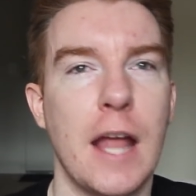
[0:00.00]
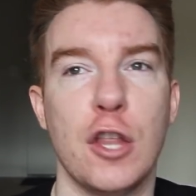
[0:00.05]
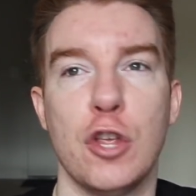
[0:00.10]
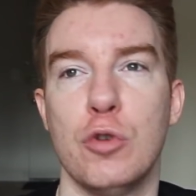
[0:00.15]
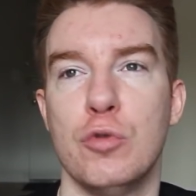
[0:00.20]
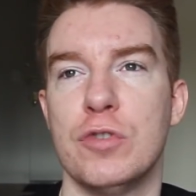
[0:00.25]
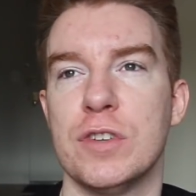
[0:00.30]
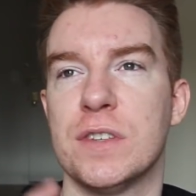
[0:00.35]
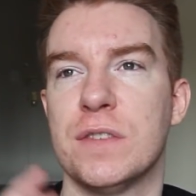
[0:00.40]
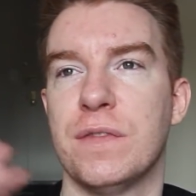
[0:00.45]
and
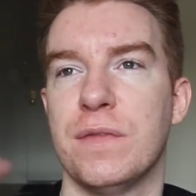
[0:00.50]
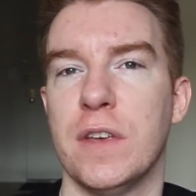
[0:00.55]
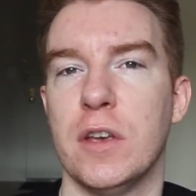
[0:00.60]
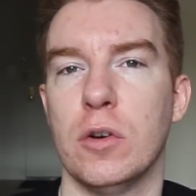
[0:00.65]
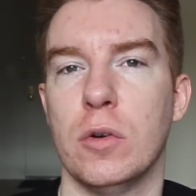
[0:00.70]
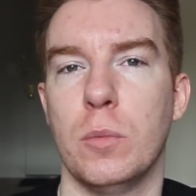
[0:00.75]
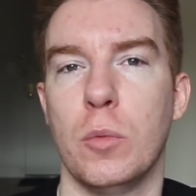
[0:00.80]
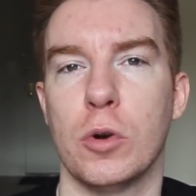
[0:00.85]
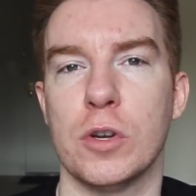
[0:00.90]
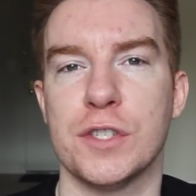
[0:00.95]
you just
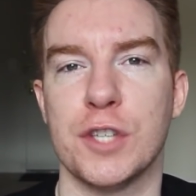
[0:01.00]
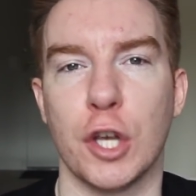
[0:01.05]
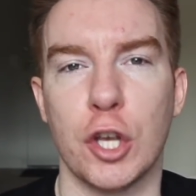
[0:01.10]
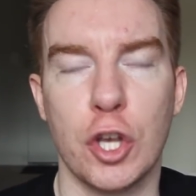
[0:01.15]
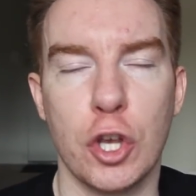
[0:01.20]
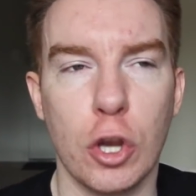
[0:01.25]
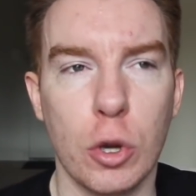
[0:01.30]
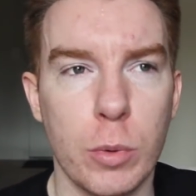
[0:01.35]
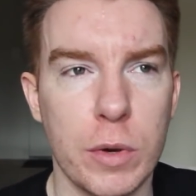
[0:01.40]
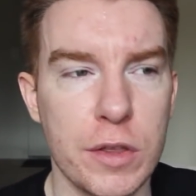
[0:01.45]
feel more
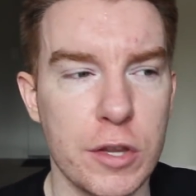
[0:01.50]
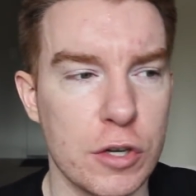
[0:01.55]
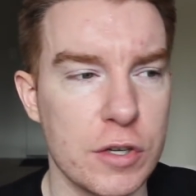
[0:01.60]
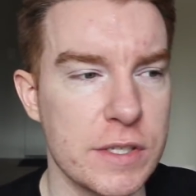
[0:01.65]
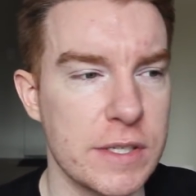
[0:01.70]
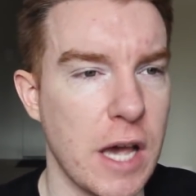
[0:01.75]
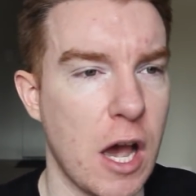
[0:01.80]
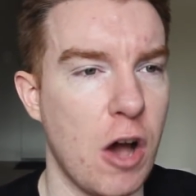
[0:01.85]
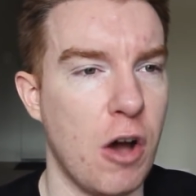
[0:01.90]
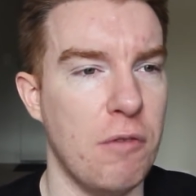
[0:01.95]
secure with
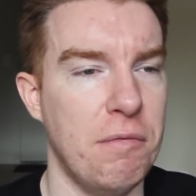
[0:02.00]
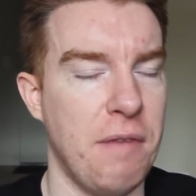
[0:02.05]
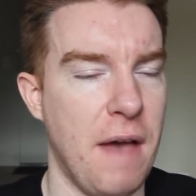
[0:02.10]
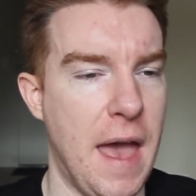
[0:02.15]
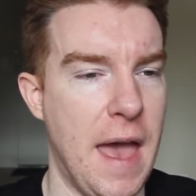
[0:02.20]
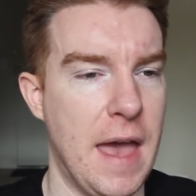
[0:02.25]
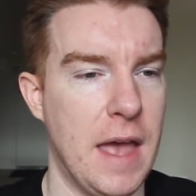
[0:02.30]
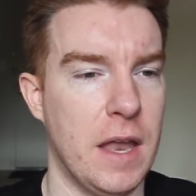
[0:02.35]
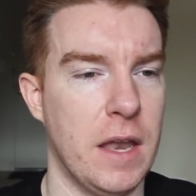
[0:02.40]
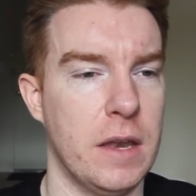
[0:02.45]
yourself,
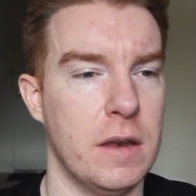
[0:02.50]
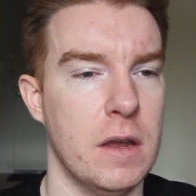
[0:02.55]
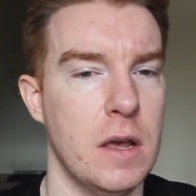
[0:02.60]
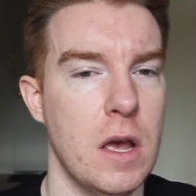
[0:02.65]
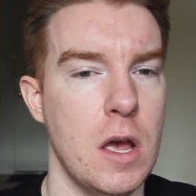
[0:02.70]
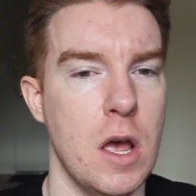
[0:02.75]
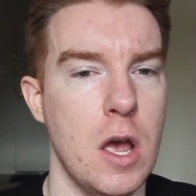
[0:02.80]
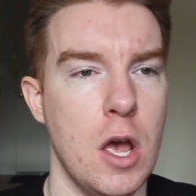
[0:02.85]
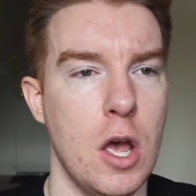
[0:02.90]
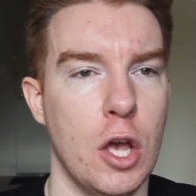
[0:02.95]
and
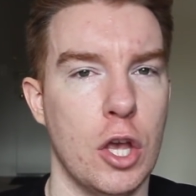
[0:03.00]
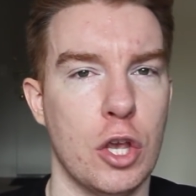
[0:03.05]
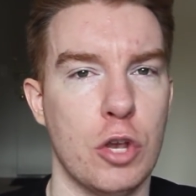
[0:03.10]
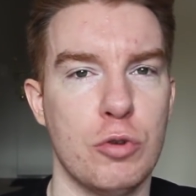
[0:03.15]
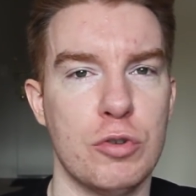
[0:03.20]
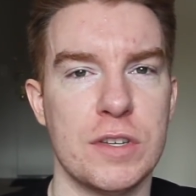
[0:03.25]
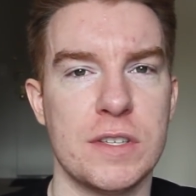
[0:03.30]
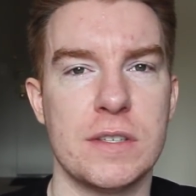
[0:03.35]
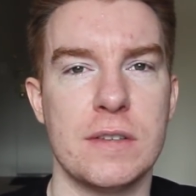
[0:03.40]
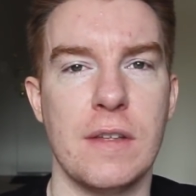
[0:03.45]
you
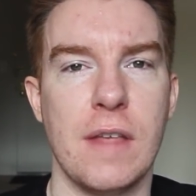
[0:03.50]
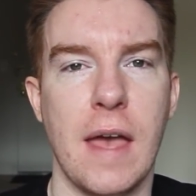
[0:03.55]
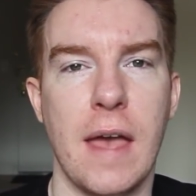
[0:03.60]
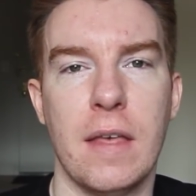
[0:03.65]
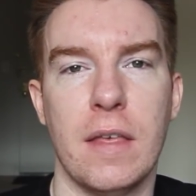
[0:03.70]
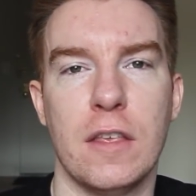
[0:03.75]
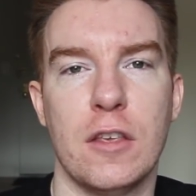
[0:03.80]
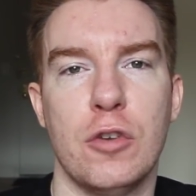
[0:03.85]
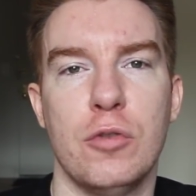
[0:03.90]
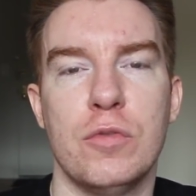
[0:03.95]
just
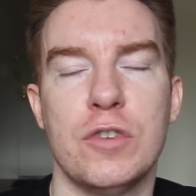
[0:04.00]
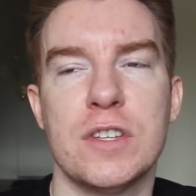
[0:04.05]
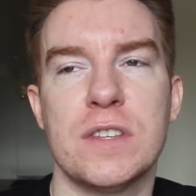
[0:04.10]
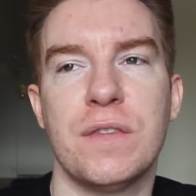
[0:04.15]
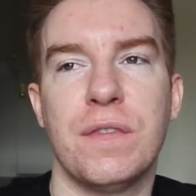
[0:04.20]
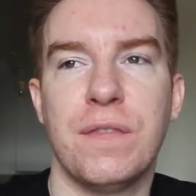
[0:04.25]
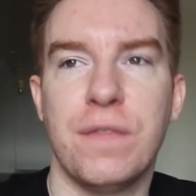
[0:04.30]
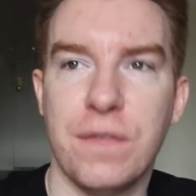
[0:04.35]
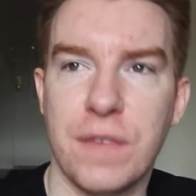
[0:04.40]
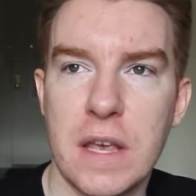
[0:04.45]
you
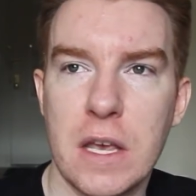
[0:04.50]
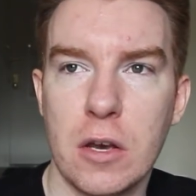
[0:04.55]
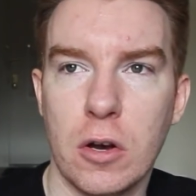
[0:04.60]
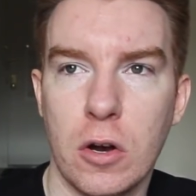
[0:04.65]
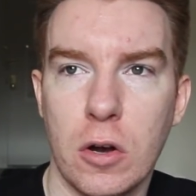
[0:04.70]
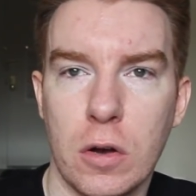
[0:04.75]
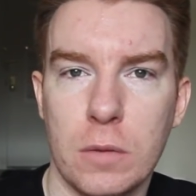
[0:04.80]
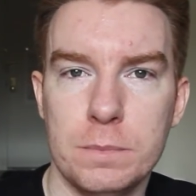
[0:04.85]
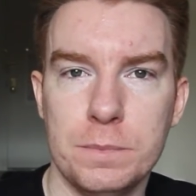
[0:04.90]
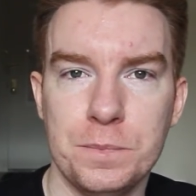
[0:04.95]
just
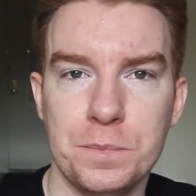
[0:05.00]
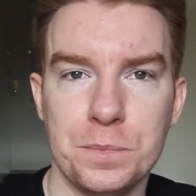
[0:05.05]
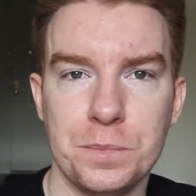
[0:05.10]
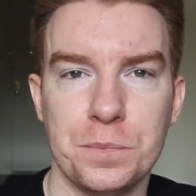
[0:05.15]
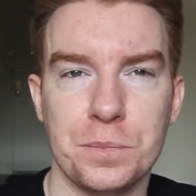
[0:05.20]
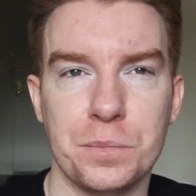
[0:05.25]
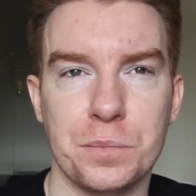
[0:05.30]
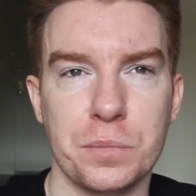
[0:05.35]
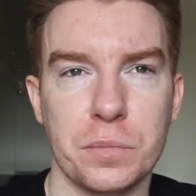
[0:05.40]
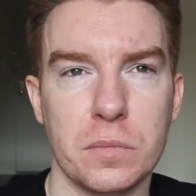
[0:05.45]
feel
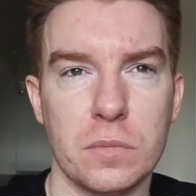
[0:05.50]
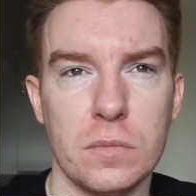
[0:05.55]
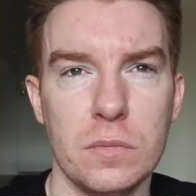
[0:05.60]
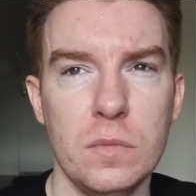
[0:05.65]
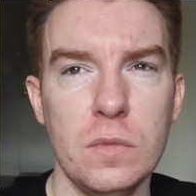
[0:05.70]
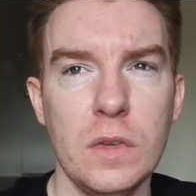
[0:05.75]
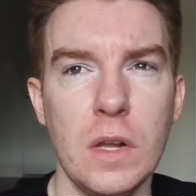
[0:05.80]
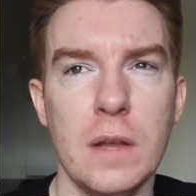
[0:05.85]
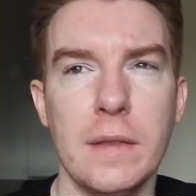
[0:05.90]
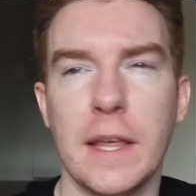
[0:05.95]

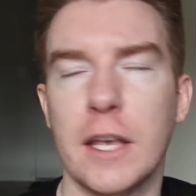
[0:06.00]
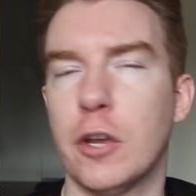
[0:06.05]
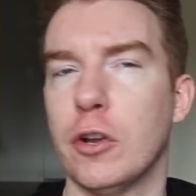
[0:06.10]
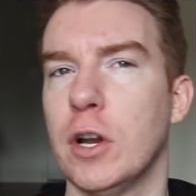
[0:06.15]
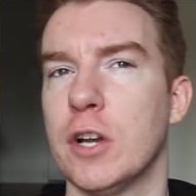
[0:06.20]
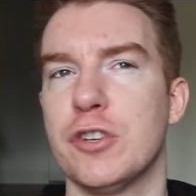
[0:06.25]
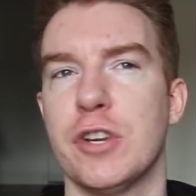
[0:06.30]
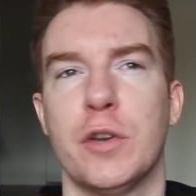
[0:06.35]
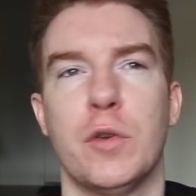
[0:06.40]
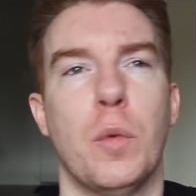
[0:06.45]
like you're
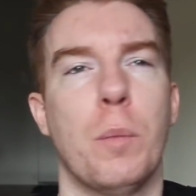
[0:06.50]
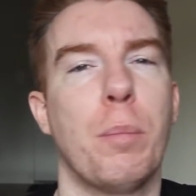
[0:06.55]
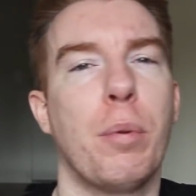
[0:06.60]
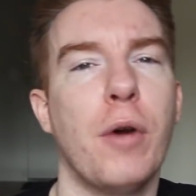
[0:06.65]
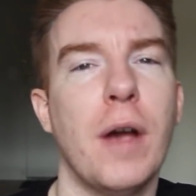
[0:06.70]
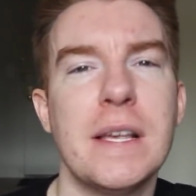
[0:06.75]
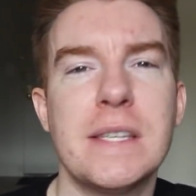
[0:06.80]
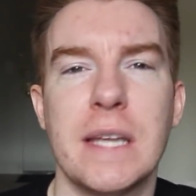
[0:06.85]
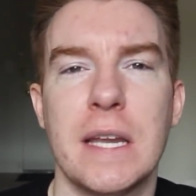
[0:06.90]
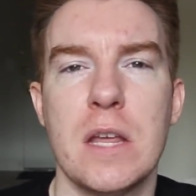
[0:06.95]
not trying to
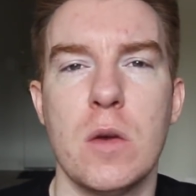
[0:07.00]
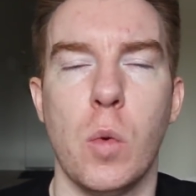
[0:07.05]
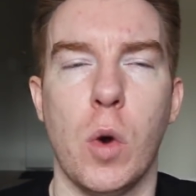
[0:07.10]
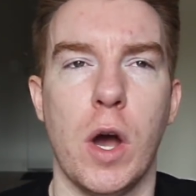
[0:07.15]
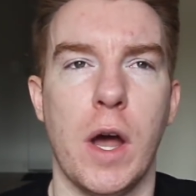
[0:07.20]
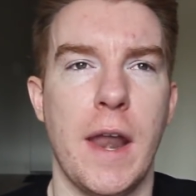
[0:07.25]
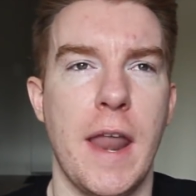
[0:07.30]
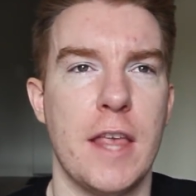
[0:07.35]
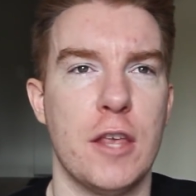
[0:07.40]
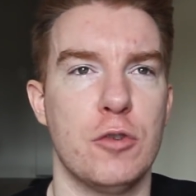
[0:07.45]
impress
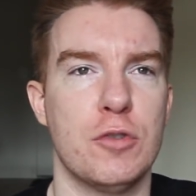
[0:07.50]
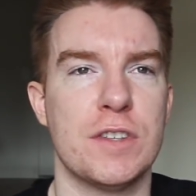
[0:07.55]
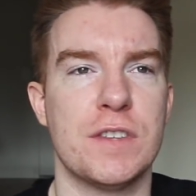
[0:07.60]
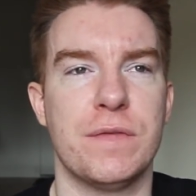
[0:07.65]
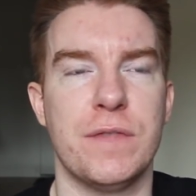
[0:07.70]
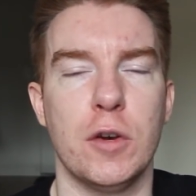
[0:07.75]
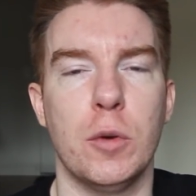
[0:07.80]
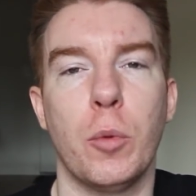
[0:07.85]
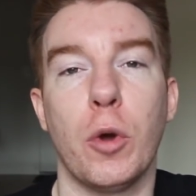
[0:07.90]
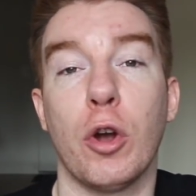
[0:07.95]
anyone, and you
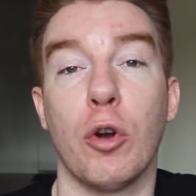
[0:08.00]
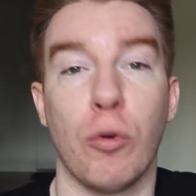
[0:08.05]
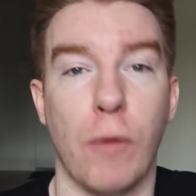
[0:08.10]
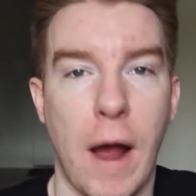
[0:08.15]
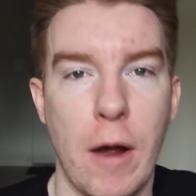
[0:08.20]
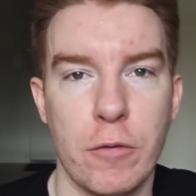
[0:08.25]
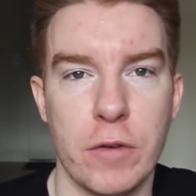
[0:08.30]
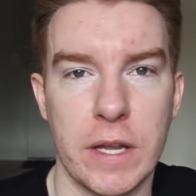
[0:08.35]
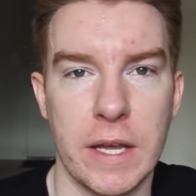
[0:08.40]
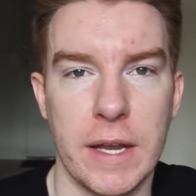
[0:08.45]
just feel more
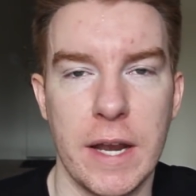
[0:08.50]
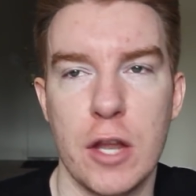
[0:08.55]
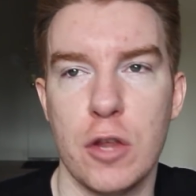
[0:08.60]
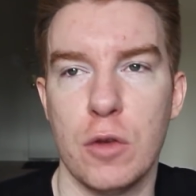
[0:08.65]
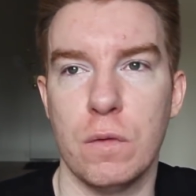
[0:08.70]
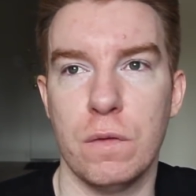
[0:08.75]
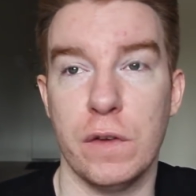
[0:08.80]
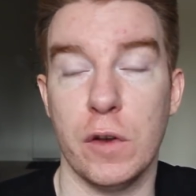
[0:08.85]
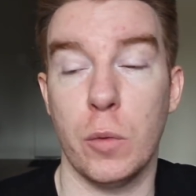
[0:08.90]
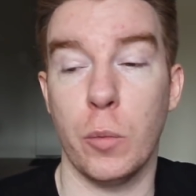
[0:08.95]
grounded and you
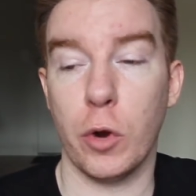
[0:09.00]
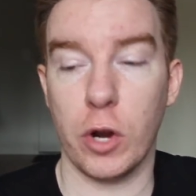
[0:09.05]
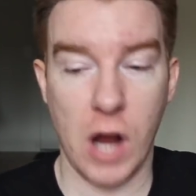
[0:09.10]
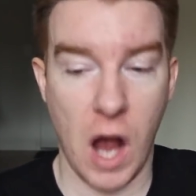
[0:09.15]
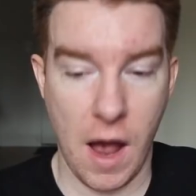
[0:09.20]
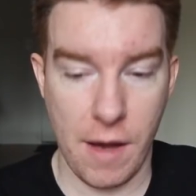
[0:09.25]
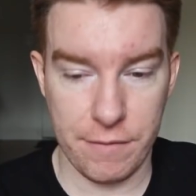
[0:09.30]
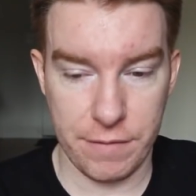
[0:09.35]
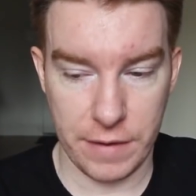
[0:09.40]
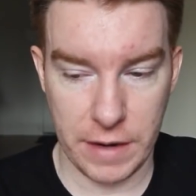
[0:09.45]
feel more
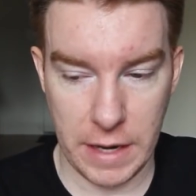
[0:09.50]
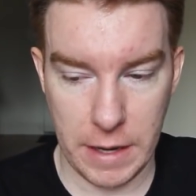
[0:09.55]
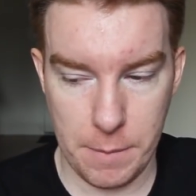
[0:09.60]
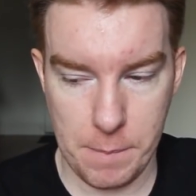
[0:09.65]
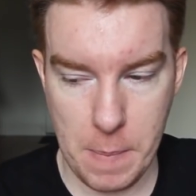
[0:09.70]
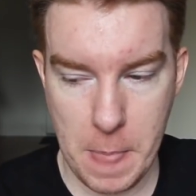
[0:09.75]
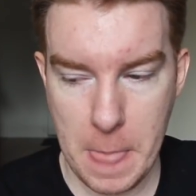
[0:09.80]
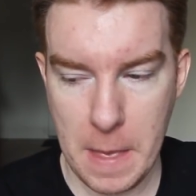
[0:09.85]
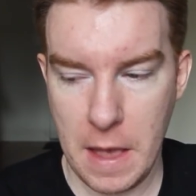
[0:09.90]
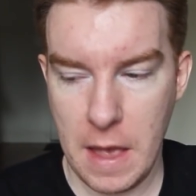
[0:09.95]

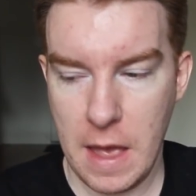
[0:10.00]
confident.